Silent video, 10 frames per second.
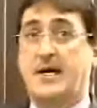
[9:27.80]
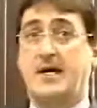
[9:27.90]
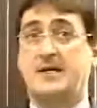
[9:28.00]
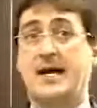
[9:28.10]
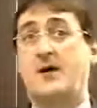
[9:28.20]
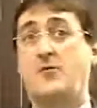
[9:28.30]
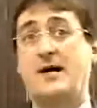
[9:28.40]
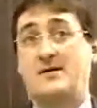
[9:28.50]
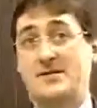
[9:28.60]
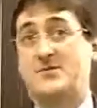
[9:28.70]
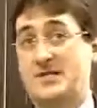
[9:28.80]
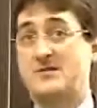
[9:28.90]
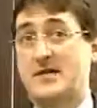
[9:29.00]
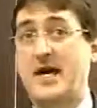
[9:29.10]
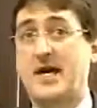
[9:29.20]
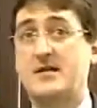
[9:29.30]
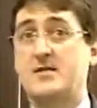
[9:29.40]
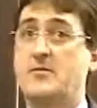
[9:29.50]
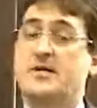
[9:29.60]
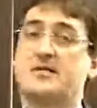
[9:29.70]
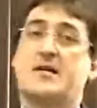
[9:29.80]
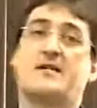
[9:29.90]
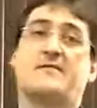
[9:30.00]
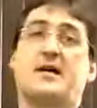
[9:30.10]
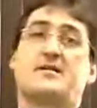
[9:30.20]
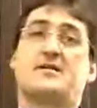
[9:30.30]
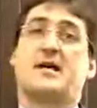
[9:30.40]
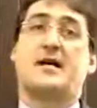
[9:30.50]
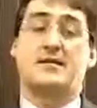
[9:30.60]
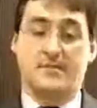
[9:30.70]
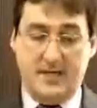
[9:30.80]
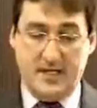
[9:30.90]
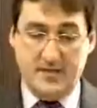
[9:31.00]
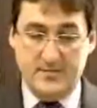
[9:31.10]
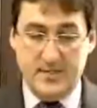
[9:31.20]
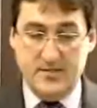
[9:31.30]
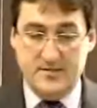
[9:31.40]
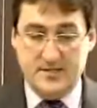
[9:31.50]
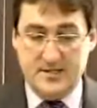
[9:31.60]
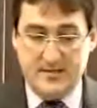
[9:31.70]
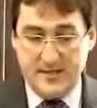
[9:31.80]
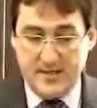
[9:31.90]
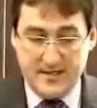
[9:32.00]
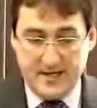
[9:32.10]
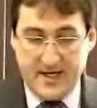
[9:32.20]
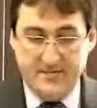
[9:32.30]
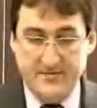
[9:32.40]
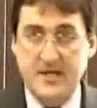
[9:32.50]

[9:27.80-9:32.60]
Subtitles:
and now while you still can, you want to take advantage of that, and the money can be used for something like that.